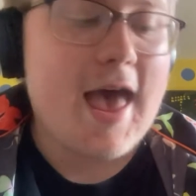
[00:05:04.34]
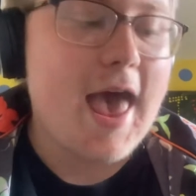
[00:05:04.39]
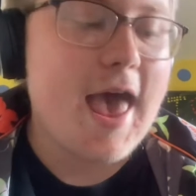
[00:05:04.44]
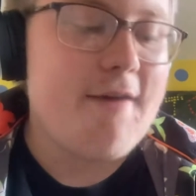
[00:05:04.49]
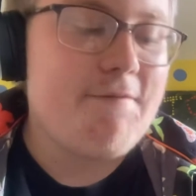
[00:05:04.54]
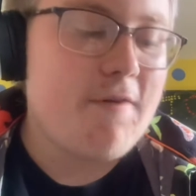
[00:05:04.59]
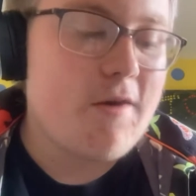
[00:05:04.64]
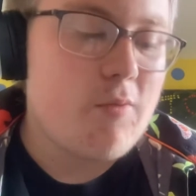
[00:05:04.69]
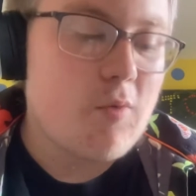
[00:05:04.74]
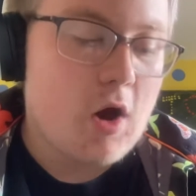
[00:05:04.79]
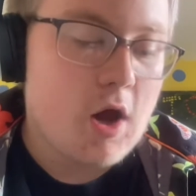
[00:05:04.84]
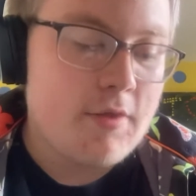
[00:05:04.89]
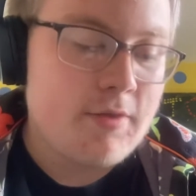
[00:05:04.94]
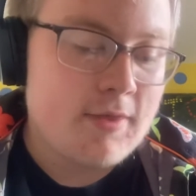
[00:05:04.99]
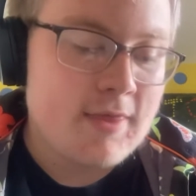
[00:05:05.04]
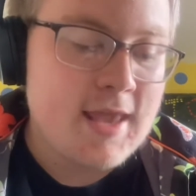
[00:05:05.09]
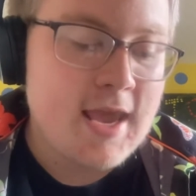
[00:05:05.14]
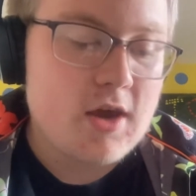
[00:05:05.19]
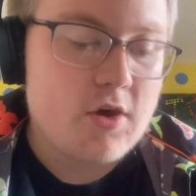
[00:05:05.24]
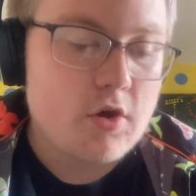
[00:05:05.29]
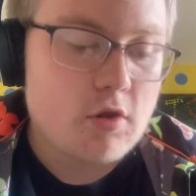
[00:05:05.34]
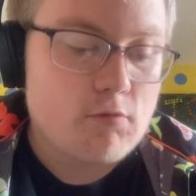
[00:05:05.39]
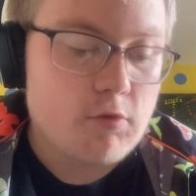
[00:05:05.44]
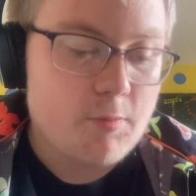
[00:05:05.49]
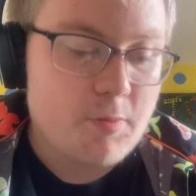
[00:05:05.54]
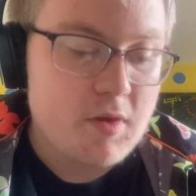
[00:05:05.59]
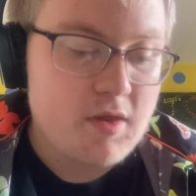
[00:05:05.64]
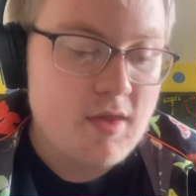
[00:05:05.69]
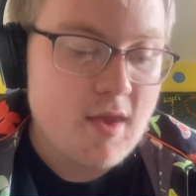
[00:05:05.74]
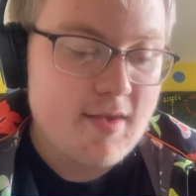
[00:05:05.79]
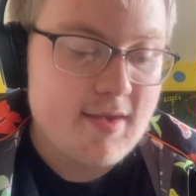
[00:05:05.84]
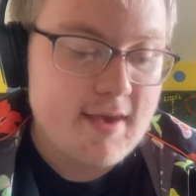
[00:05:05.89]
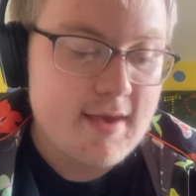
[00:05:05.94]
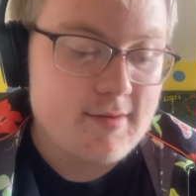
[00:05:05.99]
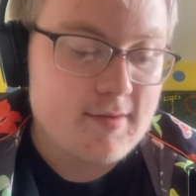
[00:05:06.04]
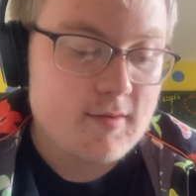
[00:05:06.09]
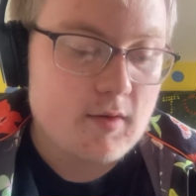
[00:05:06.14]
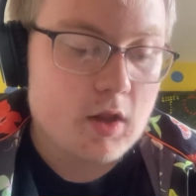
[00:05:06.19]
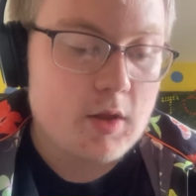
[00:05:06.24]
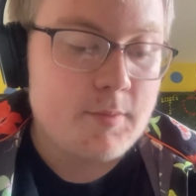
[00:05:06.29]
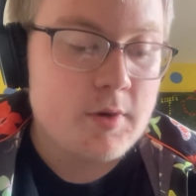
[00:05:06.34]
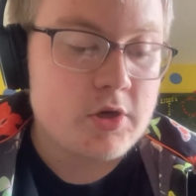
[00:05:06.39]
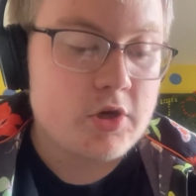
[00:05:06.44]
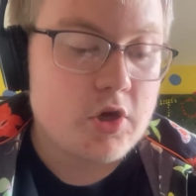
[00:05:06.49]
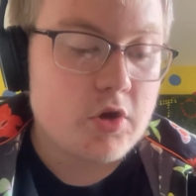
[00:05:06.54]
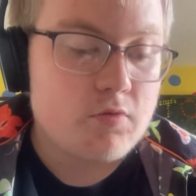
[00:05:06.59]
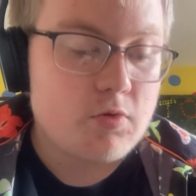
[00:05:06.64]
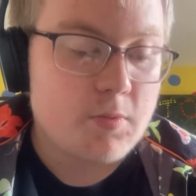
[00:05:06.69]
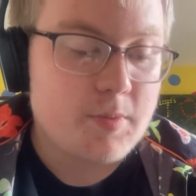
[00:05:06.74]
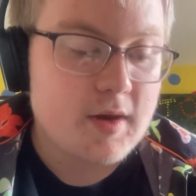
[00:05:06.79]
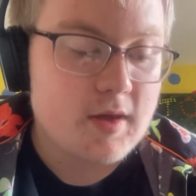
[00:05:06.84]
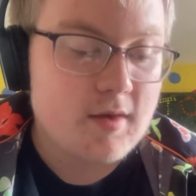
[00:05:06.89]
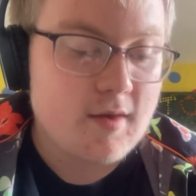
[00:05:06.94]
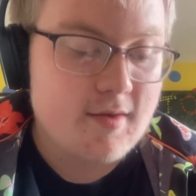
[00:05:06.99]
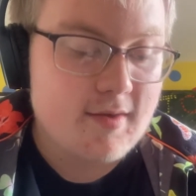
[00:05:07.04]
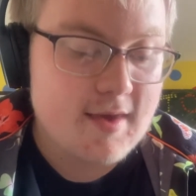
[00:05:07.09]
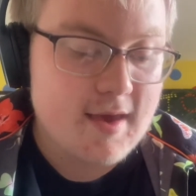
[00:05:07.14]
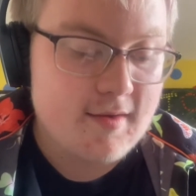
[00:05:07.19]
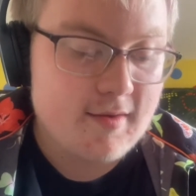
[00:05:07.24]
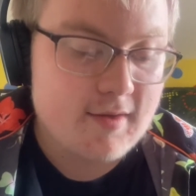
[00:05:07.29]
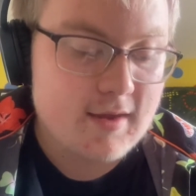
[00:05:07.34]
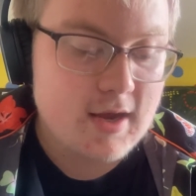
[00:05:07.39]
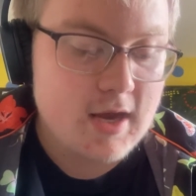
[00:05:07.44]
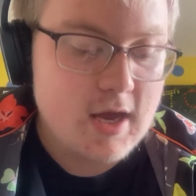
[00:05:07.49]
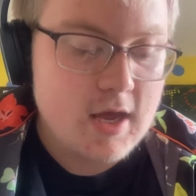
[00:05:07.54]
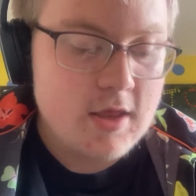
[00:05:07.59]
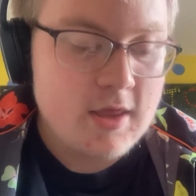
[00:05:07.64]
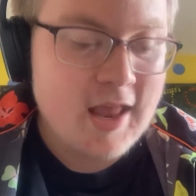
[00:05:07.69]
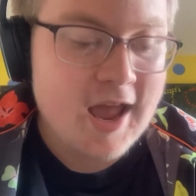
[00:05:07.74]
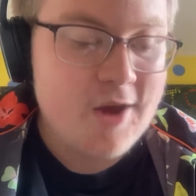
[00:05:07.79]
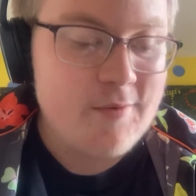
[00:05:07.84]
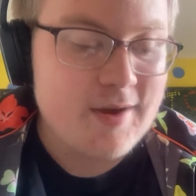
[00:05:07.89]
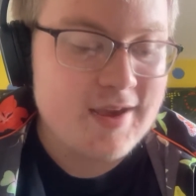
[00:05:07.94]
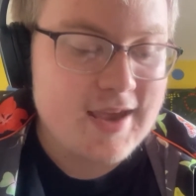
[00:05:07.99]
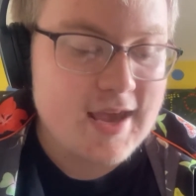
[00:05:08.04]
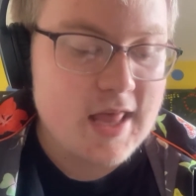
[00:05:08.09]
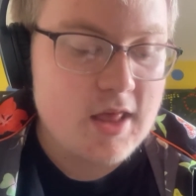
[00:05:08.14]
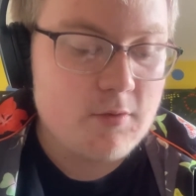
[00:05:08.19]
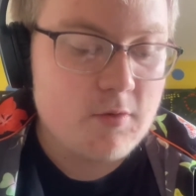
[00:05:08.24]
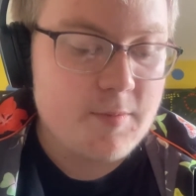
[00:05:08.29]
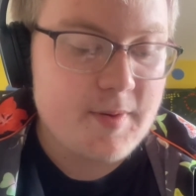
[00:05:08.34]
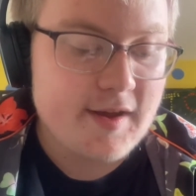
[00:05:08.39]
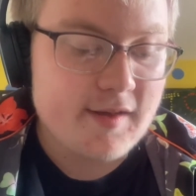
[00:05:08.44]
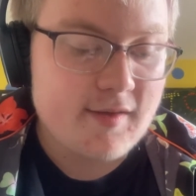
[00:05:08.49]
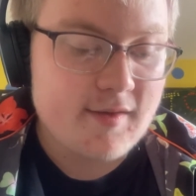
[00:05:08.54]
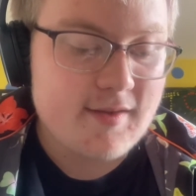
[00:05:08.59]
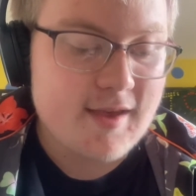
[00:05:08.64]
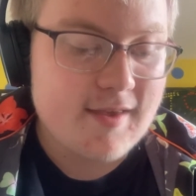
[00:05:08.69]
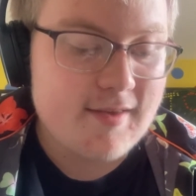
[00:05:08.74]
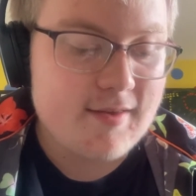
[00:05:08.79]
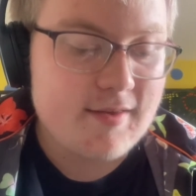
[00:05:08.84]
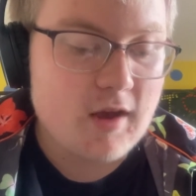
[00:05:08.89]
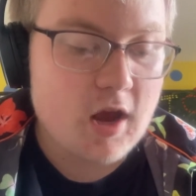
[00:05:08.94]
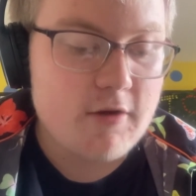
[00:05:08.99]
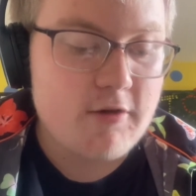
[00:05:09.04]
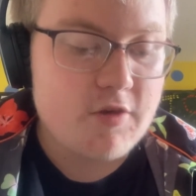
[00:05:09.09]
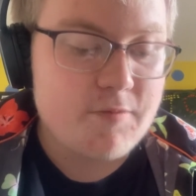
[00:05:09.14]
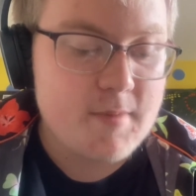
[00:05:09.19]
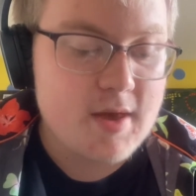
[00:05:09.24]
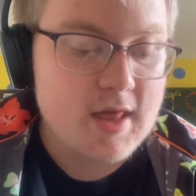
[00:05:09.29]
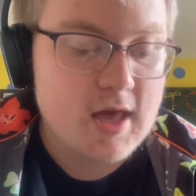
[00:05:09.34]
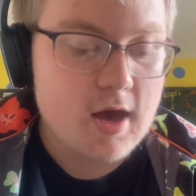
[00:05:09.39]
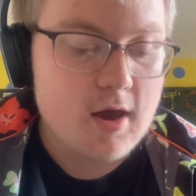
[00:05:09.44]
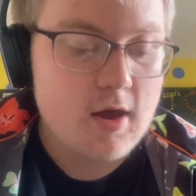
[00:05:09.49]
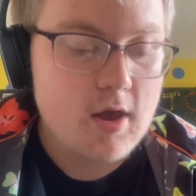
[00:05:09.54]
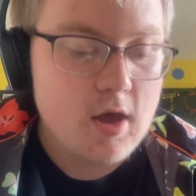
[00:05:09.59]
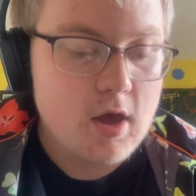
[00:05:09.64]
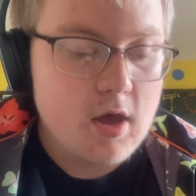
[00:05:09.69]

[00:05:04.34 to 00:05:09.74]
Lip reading: everyone, Nick Good will be in this list, Simon Good will be in this list, Nightwing Killer will be in this list, Cyrus Miller,